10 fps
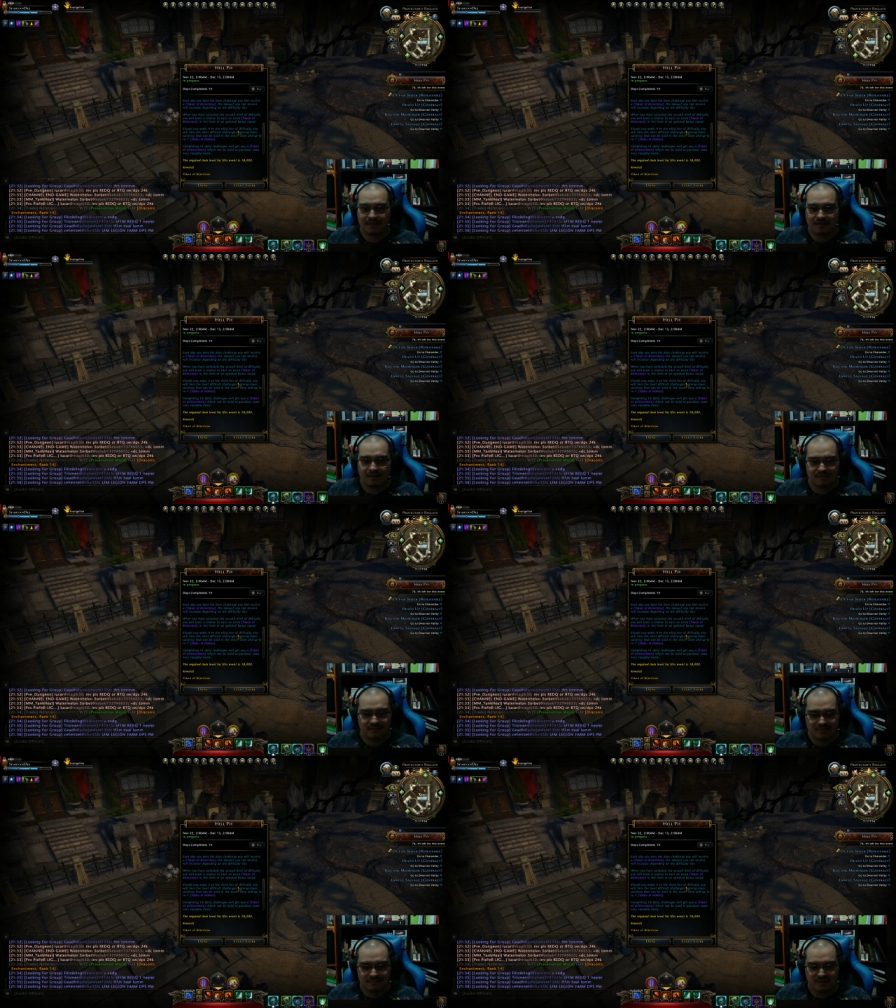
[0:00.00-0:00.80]
of
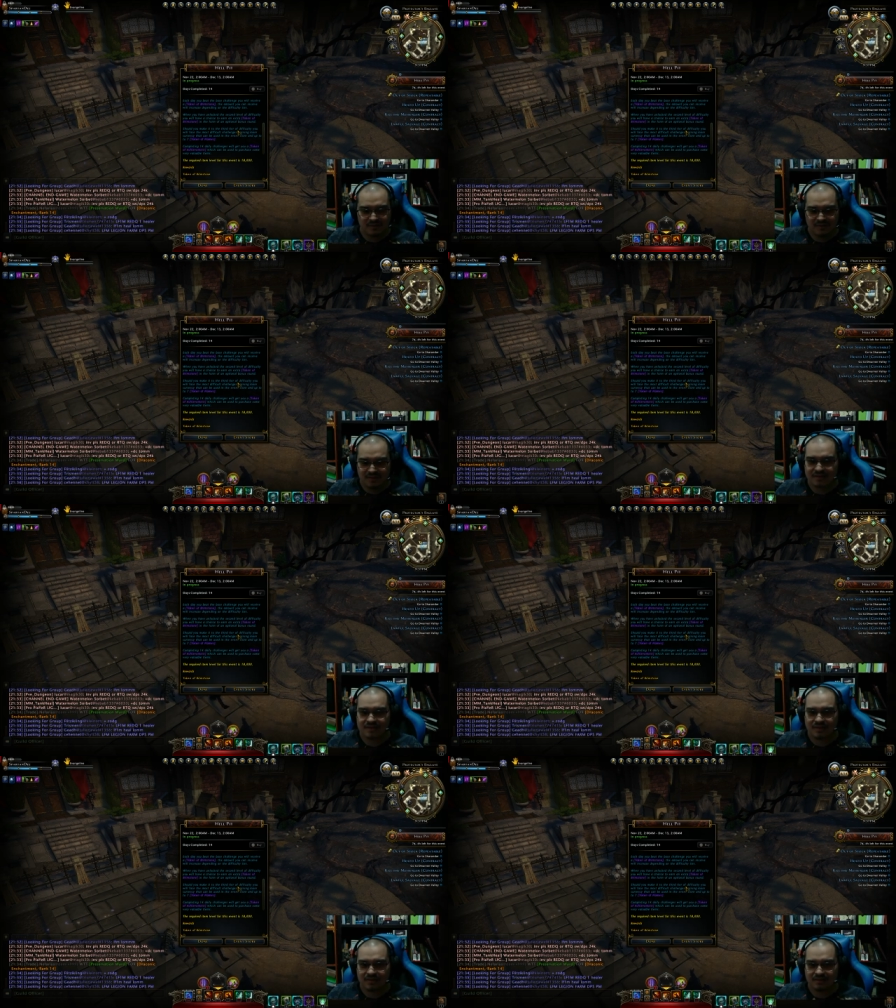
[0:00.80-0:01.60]
the event, this
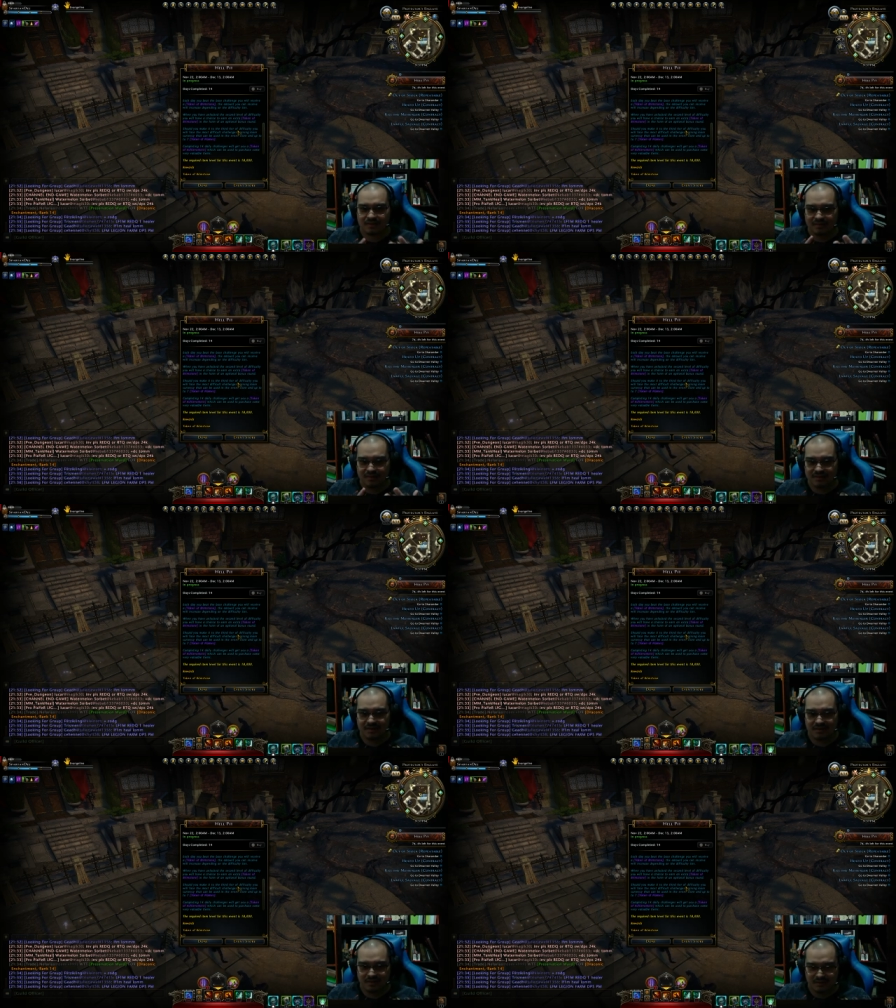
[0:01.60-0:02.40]
this
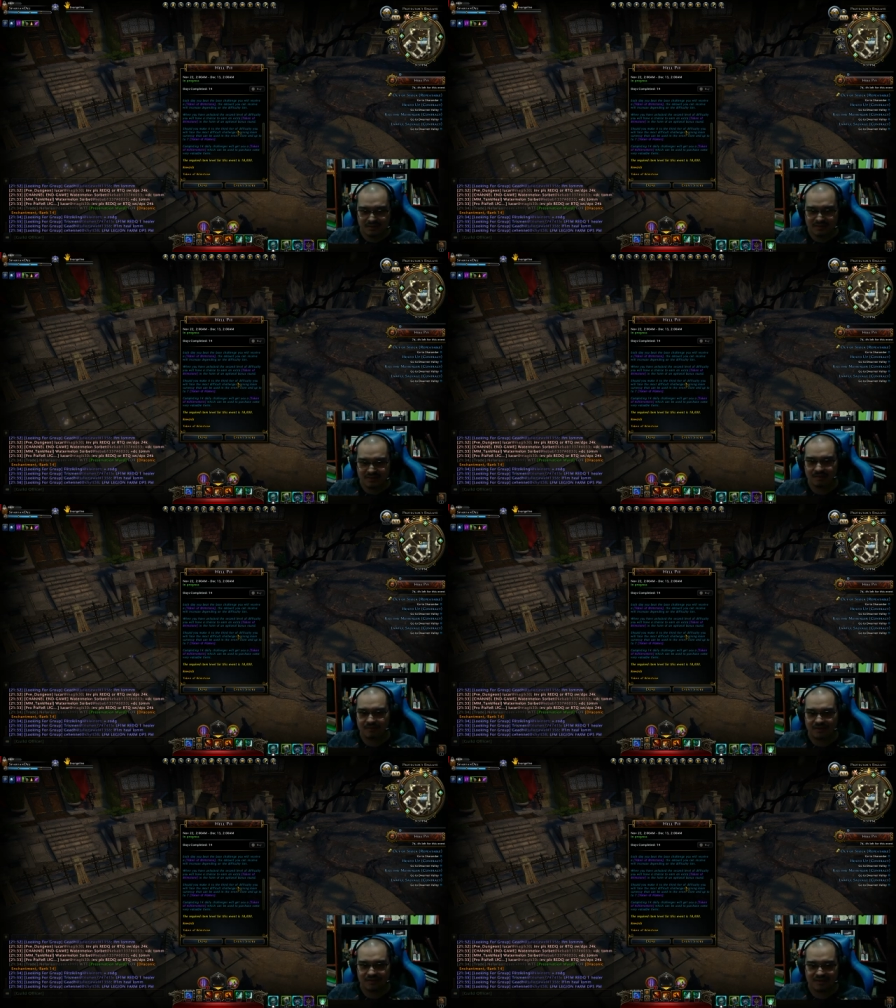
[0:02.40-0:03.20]
uh, this time
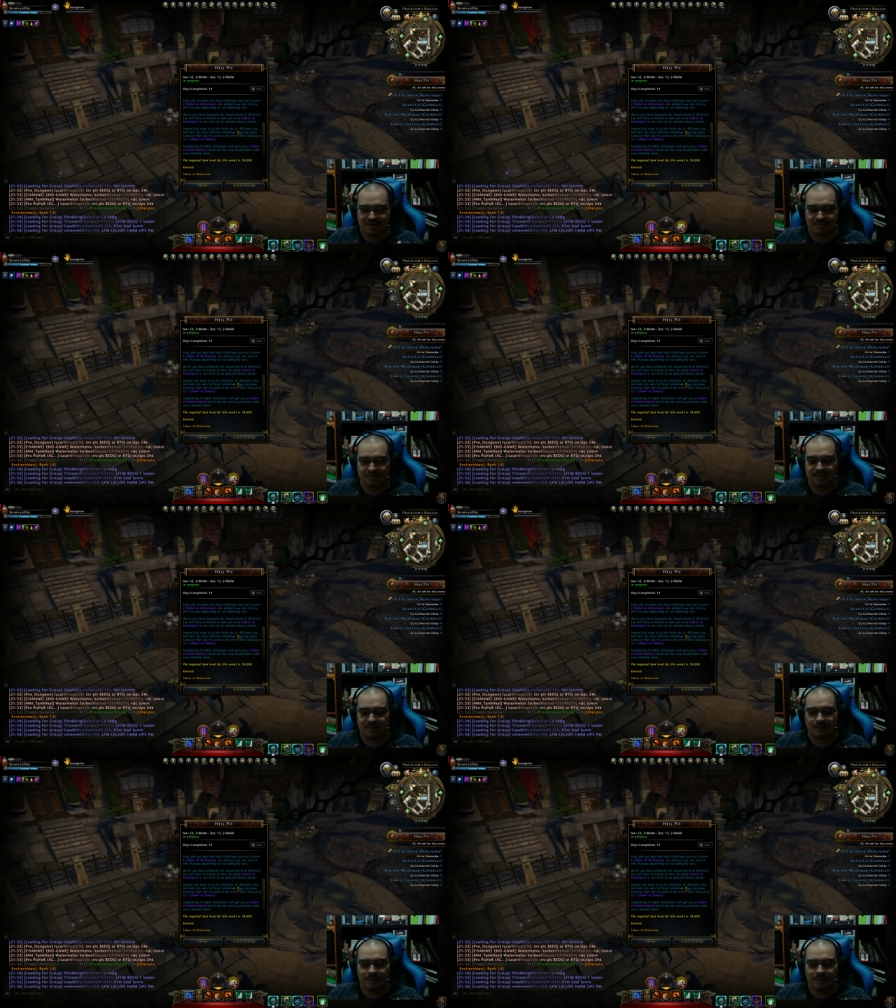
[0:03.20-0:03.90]
around, this hell pit,